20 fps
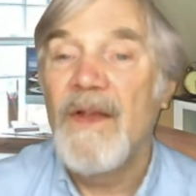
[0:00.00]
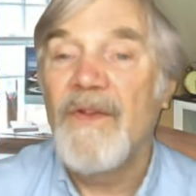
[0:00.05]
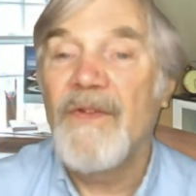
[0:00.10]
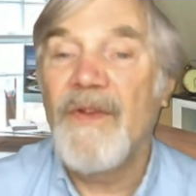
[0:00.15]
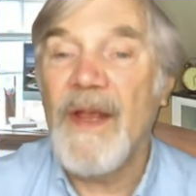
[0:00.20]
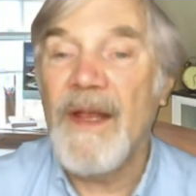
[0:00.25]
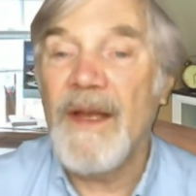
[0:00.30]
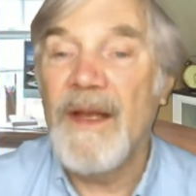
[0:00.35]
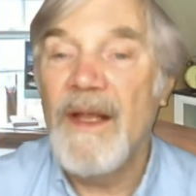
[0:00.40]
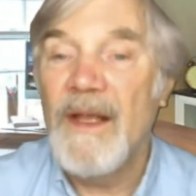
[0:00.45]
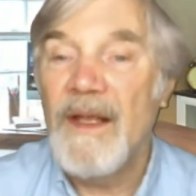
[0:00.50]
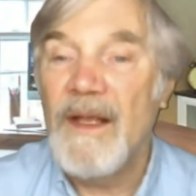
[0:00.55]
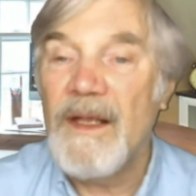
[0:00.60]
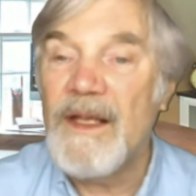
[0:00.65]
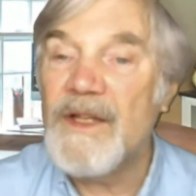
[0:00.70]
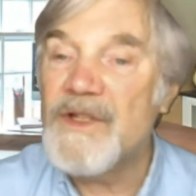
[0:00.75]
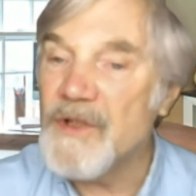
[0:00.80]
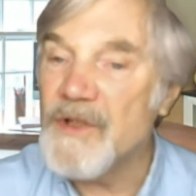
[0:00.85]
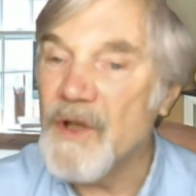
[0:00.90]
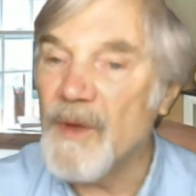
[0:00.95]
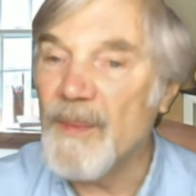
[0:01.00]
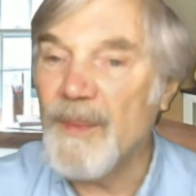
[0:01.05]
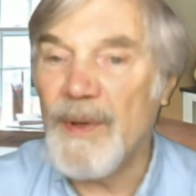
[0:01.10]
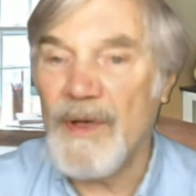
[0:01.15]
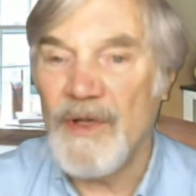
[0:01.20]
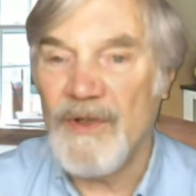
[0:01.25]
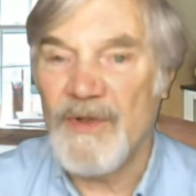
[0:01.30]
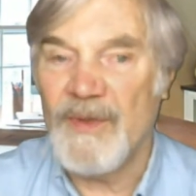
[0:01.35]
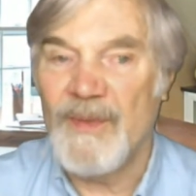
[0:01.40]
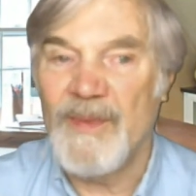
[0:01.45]
said it's not
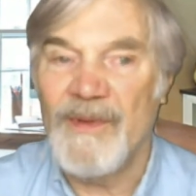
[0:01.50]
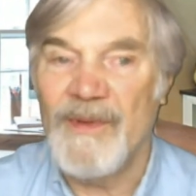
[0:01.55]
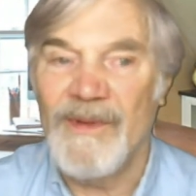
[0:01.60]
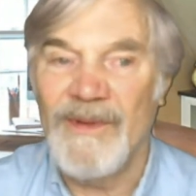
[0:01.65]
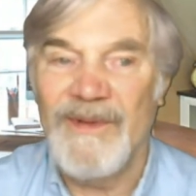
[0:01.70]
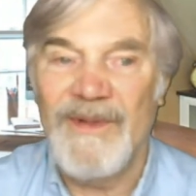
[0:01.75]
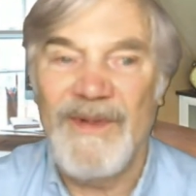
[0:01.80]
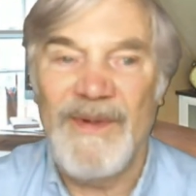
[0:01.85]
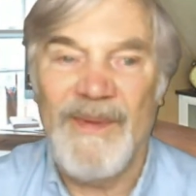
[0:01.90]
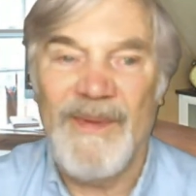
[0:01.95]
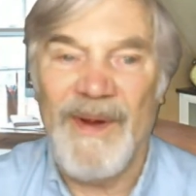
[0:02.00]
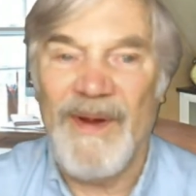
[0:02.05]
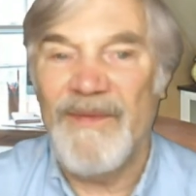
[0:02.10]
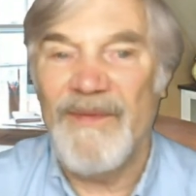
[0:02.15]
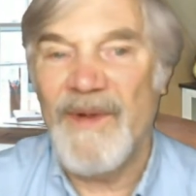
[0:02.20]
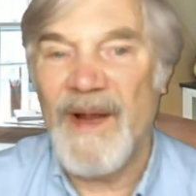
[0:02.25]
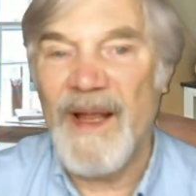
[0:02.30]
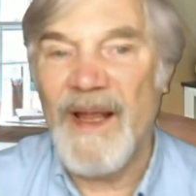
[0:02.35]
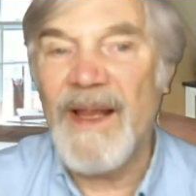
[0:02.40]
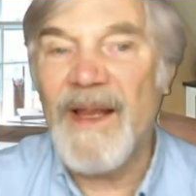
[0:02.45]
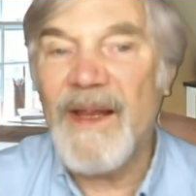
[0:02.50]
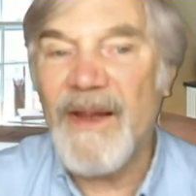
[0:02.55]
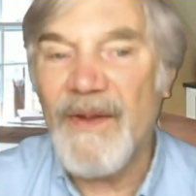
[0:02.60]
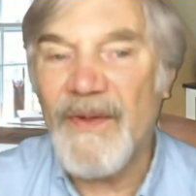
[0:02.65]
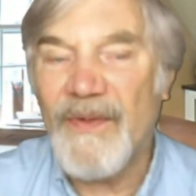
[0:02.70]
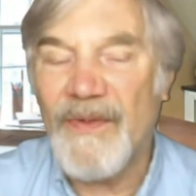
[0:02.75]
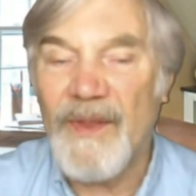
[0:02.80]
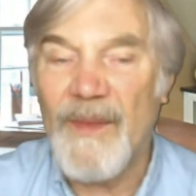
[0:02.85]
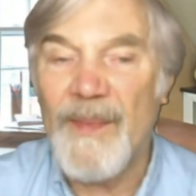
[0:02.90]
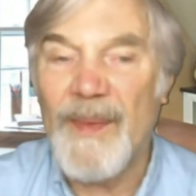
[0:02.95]
possible to
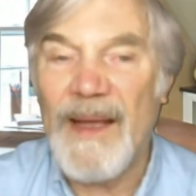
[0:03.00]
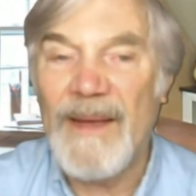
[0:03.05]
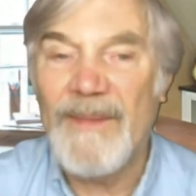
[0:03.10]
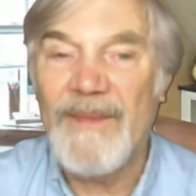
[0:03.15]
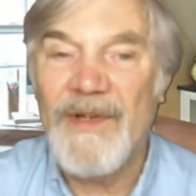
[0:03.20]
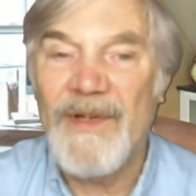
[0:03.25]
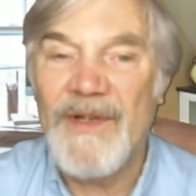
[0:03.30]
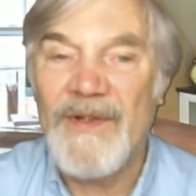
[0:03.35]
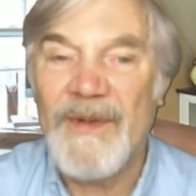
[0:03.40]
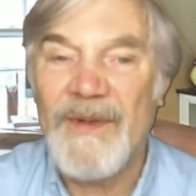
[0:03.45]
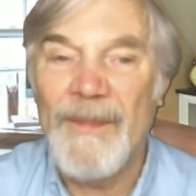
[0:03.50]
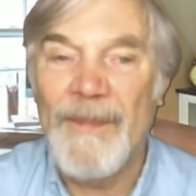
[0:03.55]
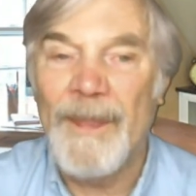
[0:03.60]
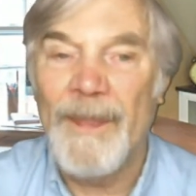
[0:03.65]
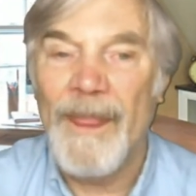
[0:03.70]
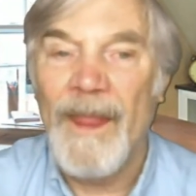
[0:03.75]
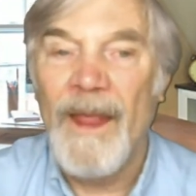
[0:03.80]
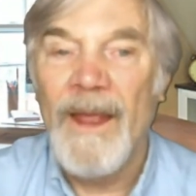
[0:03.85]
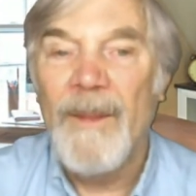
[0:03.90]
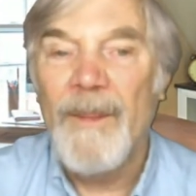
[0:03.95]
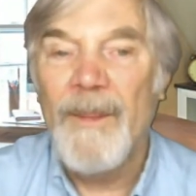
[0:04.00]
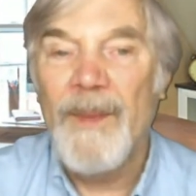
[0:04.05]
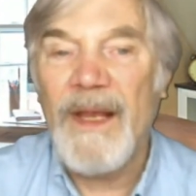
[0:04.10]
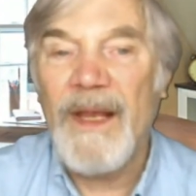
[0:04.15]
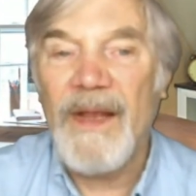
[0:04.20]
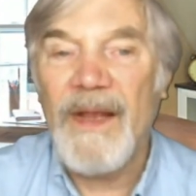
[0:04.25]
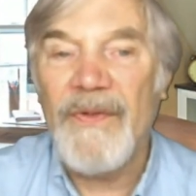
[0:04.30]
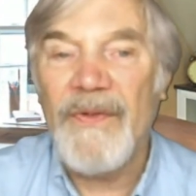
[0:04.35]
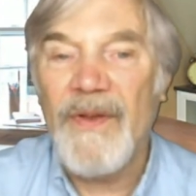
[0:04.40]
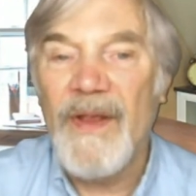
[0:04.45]
erase the baptism
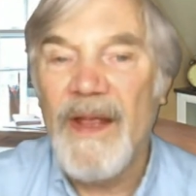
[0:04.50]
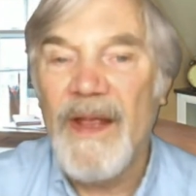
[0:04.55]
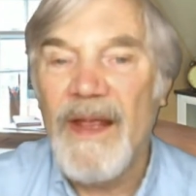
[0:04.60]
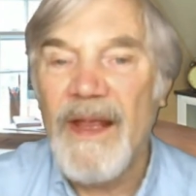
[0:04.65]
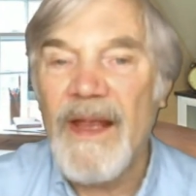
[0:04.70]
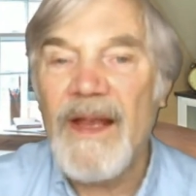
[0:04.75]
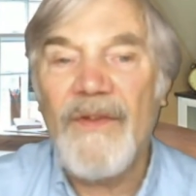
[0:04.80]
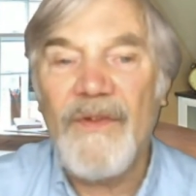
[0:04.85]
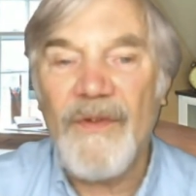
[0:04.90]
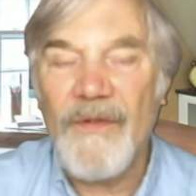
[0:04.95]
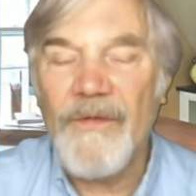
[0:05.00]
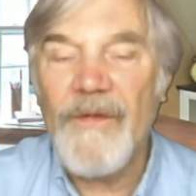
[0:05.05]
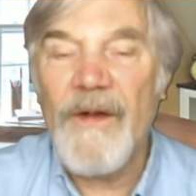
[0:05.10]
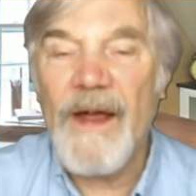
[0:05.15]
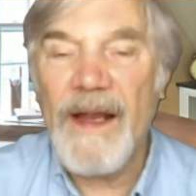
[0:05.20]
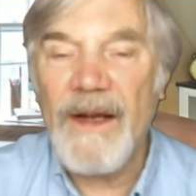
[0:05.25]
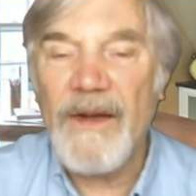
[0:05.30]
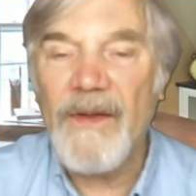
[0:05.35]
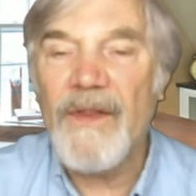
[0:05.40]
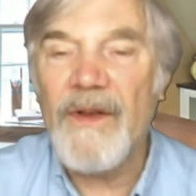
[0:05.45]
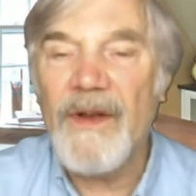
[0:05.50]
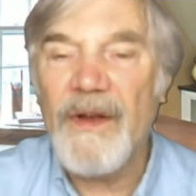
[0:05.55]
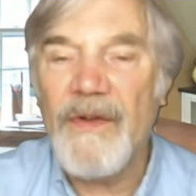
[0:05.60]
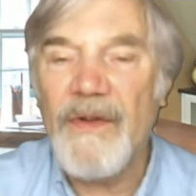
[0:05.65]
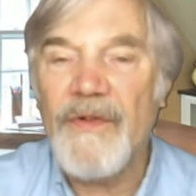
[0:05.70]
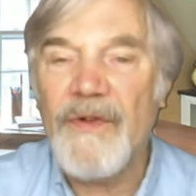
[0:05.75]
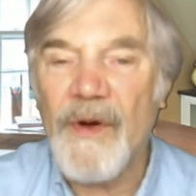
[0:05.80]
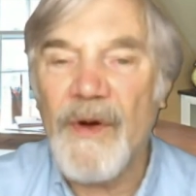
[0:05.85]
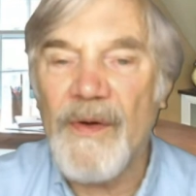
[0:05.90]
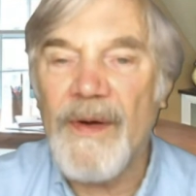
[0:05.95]
because it's a fact that
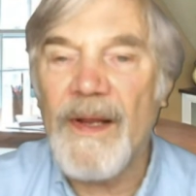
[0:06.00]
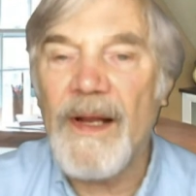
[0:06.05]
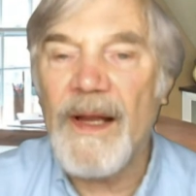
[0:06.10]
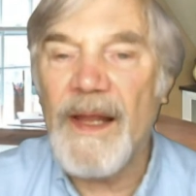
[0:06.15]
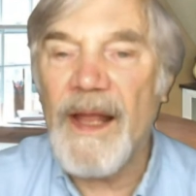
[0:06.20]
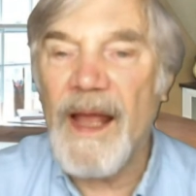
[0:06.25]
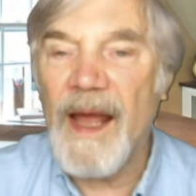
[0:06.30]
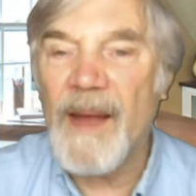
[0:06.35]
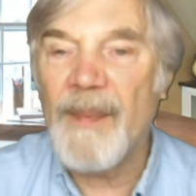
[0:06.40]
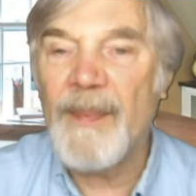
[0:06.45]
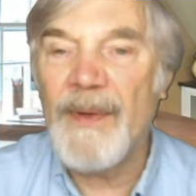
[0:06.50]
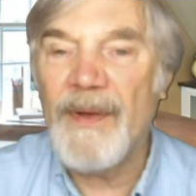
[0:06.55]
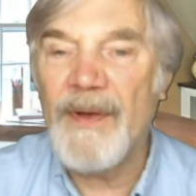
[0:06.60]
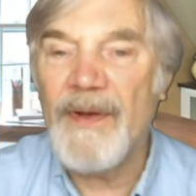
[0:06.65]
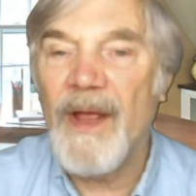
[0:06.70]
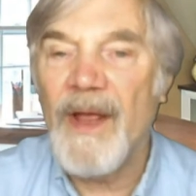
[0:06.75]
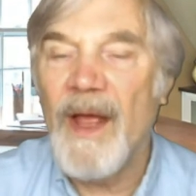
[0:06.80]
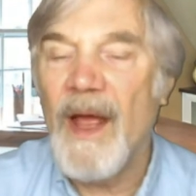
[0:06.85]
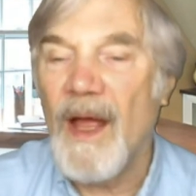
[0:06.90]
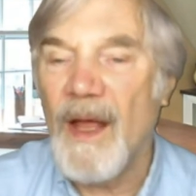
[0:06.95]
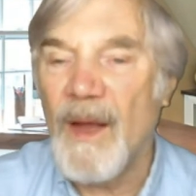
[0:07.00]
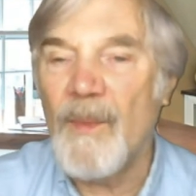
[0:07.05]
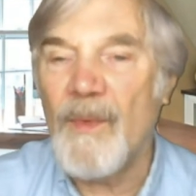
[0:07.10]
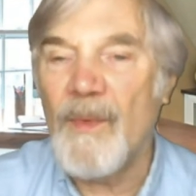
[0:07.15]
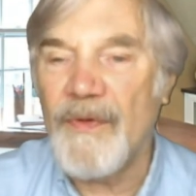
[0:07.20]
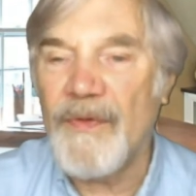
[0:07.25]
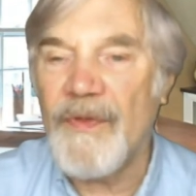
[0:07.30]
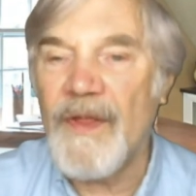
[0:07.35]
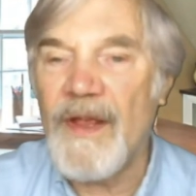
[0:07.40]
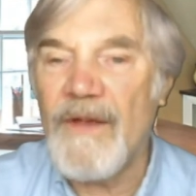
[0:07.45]
historically happened and
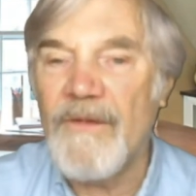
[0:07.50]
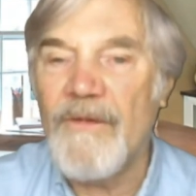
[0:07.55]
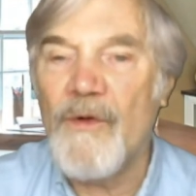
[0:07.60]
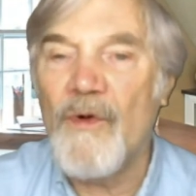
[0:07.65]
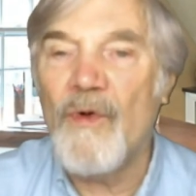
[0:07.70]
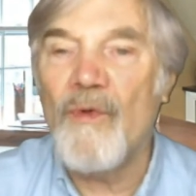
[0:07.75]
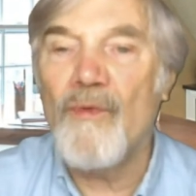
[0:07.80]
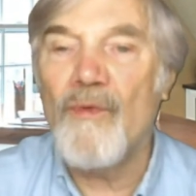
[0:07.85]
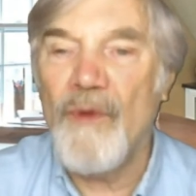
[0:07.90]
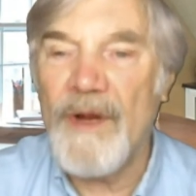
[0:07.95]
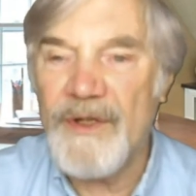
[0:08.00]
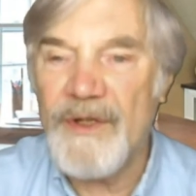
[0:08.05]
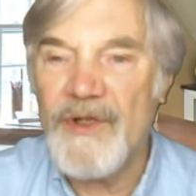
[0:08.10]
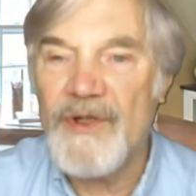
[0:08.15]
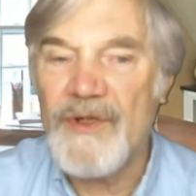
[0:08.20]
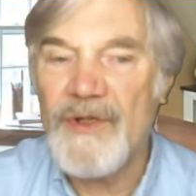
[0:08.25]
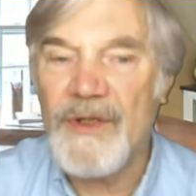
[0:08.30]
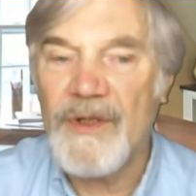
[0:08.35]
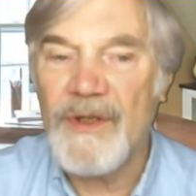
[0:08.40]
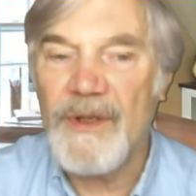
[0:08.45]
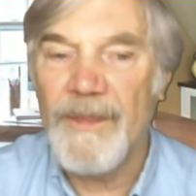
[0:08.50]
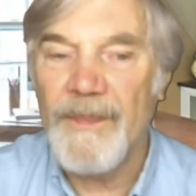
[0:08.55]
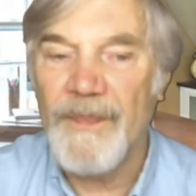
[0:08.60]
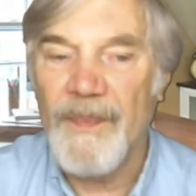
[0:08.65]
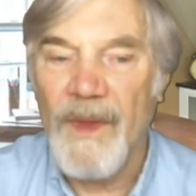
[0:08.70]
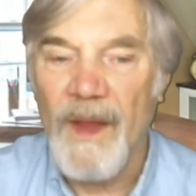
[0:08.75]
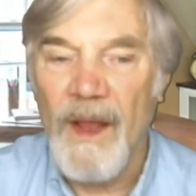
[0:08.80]
was therefore registered.